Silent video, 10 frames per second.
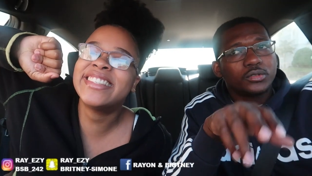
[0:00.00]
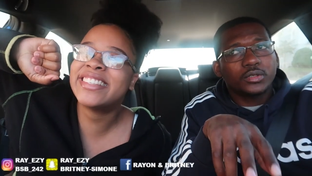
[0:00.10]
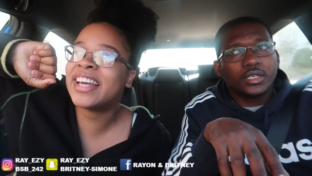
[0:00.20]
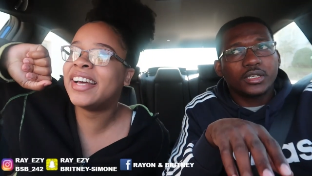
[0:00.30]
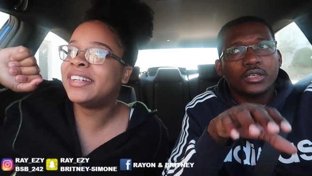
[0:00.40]
Speaker 1: you're
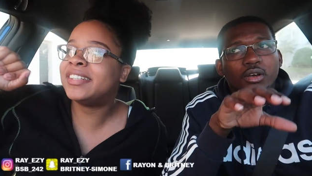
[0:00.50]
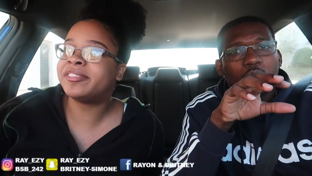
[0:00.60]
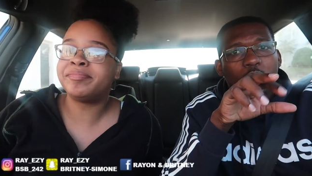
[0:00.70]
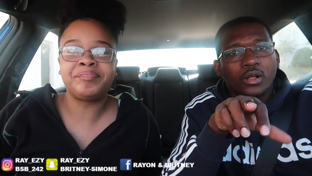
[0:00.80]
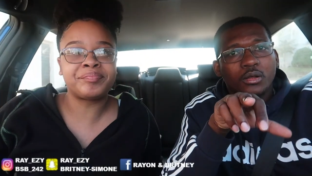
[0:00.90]
new here,
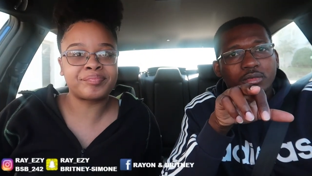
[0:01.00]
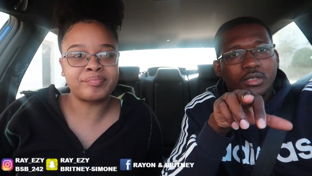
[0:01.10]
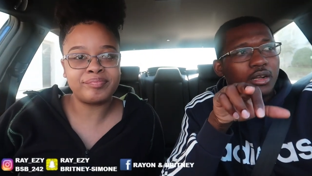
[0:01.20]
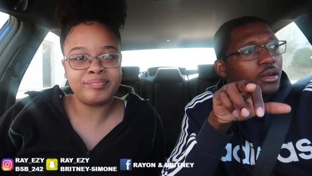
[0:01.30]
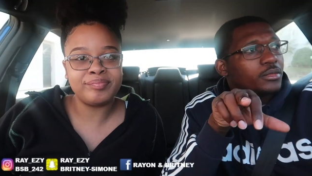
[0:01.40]
welcome
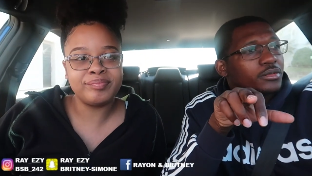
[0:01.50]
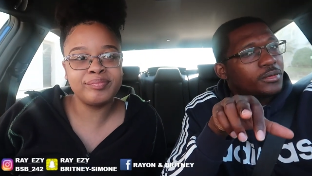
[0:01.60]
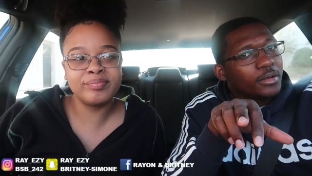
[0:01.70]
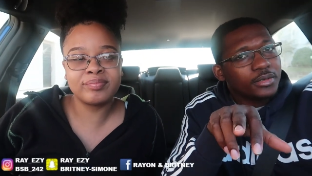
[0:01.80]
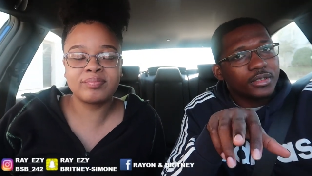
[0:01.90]
to the R&B
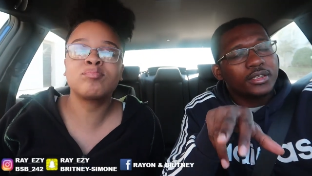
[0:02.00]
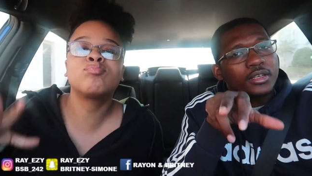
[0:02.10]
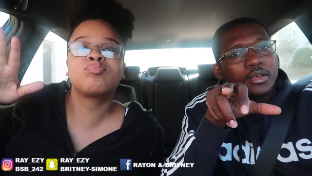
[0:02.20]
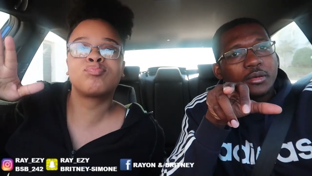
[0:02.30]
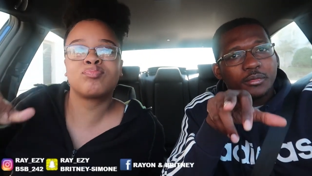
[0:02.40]
family.
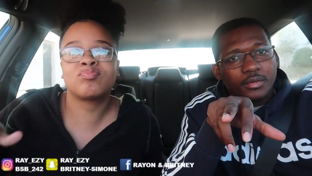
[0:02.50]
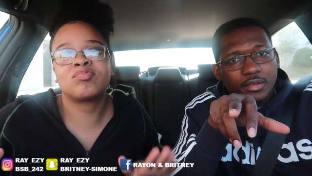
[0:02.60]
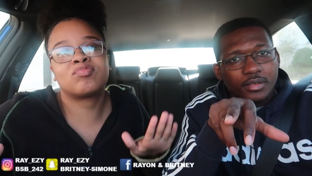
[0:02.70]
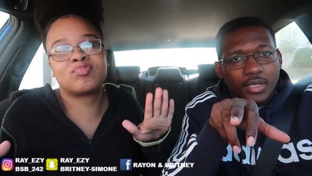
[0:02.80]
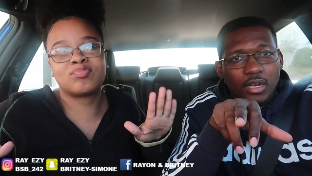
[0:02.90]

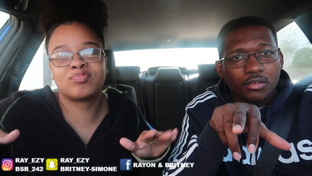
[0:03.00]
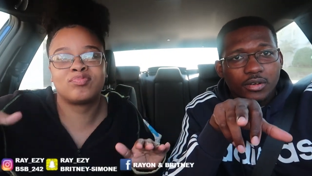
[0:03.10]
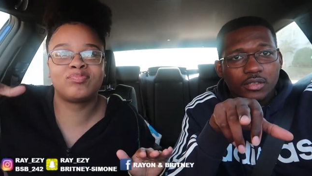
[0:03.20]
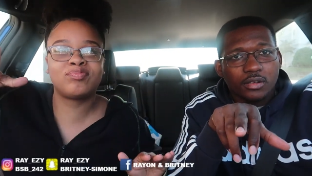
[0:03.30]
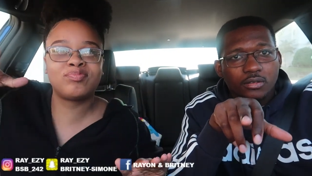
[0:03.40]
Y'all
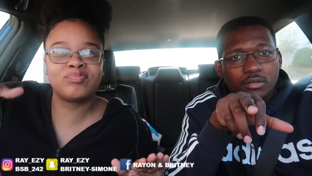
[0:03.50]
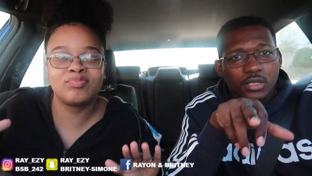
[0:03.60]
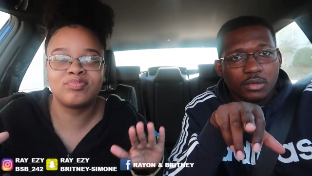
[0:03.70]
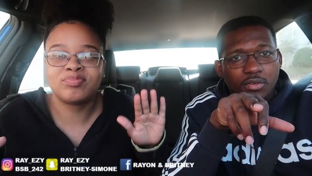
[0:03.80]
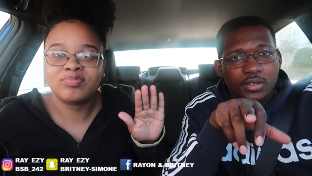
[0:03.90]
already know,
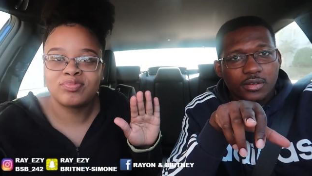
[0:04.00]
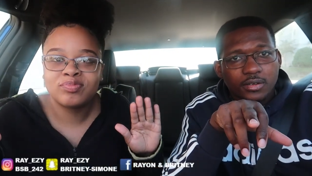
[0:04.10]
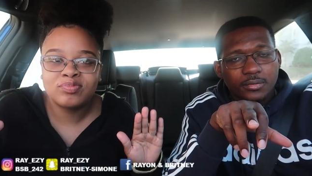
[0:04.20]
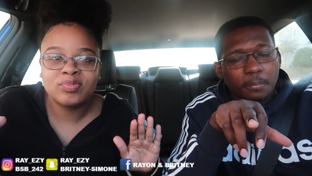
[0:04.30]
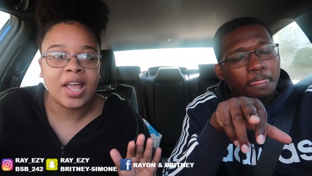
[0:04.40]
Team
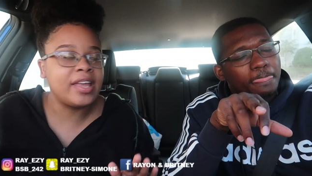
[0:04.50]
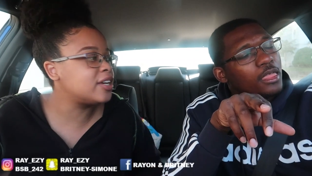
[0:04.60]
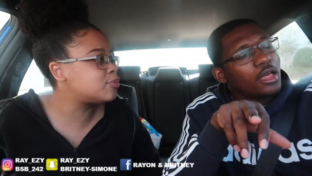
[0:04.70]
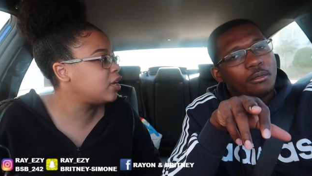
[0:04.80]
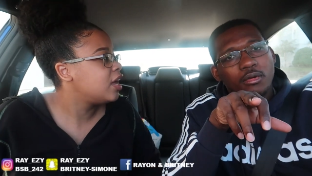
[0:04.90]
Rayon.
Speaker 2: And
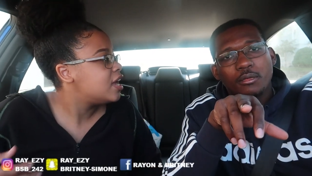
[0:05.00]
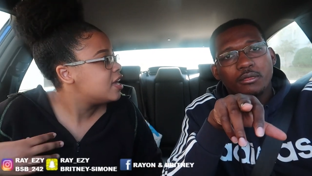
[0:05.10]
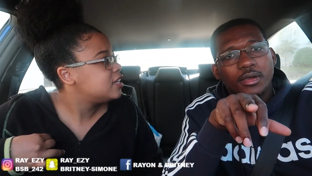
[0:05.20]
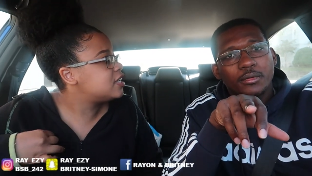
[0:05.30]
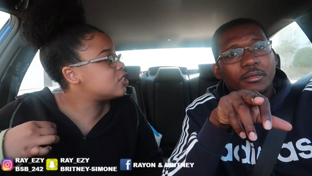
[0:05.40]
guess what? I'm
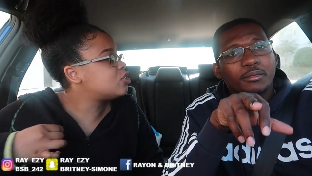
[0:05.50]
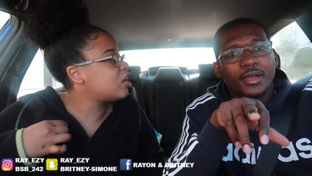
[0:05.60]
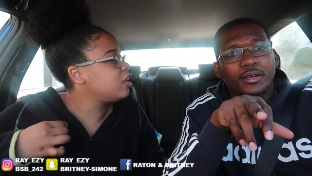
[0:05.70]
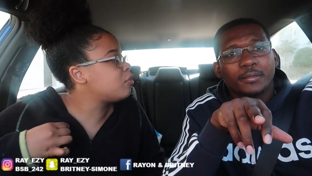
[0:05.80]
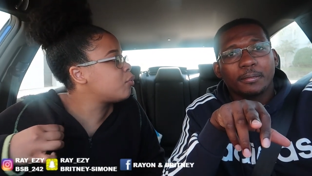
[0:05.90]
coming back. This is
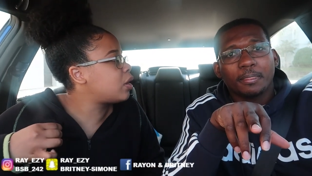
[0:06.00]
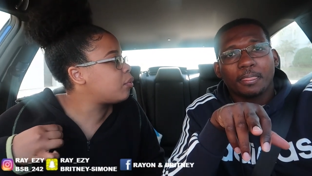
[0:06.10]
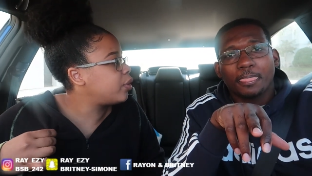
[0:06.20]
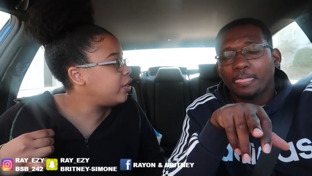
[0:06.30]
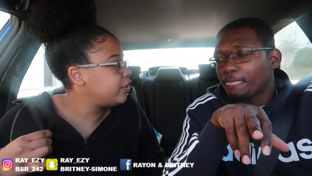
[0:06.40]
not even what
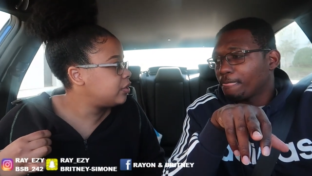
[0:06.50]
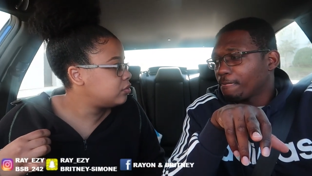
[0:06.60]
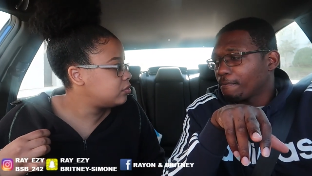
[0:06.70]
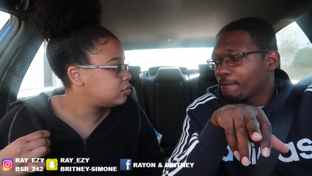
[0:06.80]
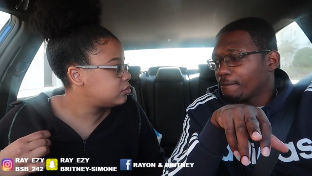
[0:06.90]
I'm
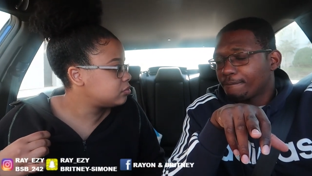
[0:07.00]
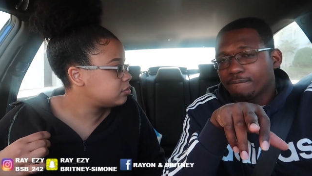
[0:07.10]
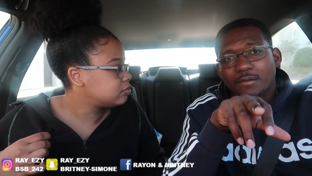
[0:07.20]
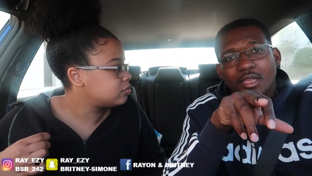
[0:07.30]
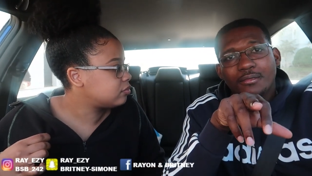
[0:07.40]
wearing.
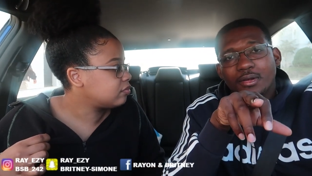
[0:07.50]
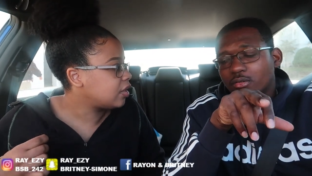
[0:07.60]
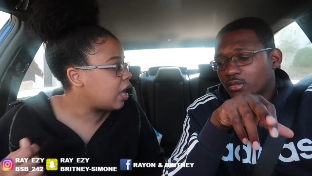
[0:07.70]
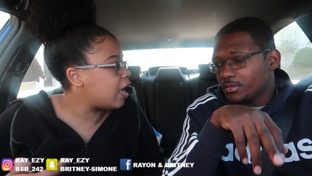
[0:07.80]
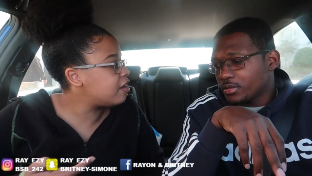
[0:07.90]
Coming
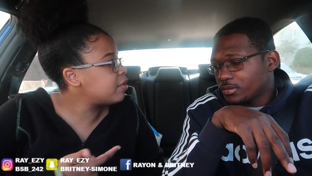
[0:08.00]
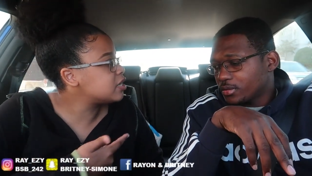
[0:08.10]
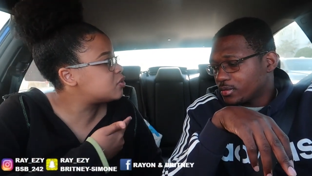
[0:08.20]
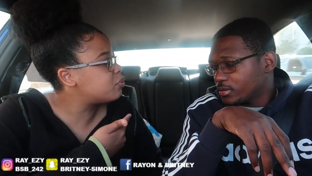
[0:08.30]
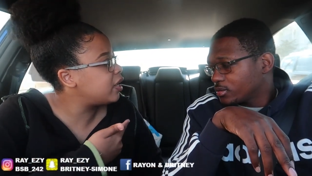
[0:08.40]
back. I have
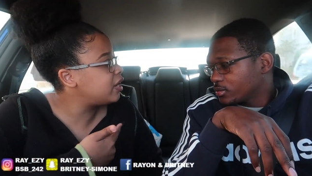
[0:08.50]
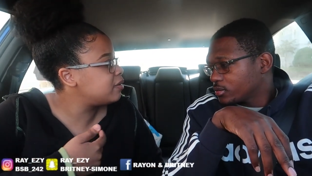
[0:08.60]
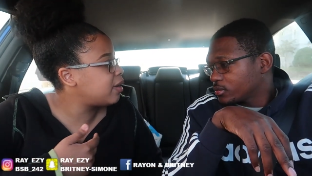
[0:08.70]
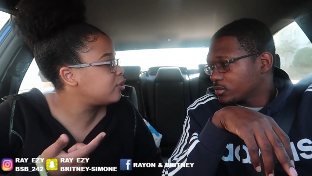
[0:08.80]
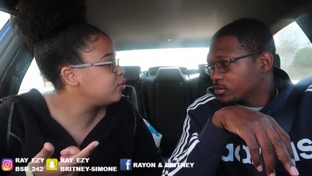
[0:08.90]
my sweater
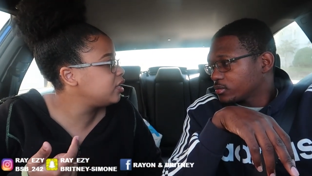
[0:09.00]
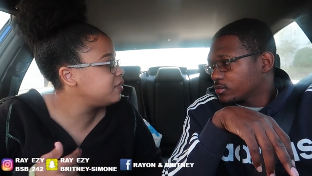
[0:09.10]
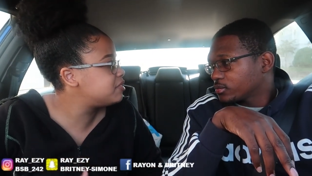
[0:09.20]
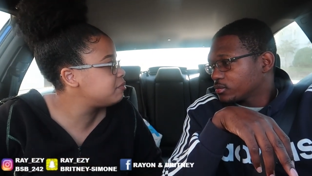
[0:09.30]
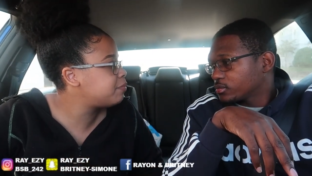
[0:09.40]
in the back. You didn't
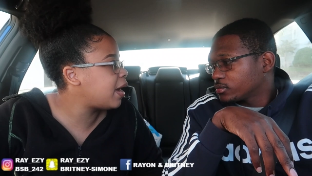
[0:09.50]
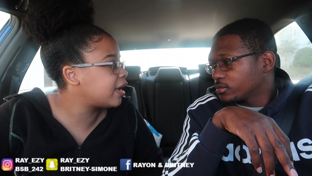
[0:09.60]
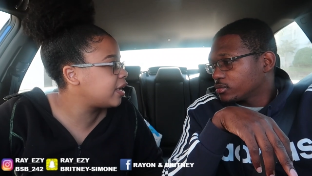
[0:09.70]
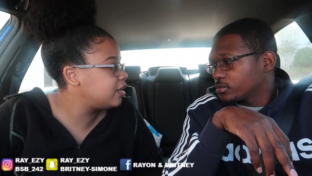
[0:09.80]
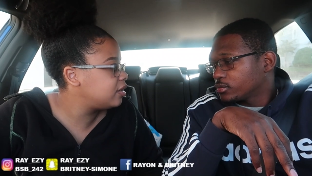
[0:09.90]
even see me
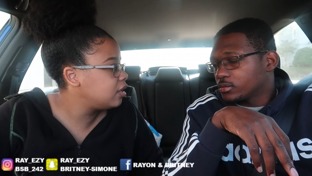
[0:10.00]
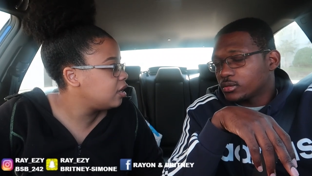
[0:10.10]
pack it.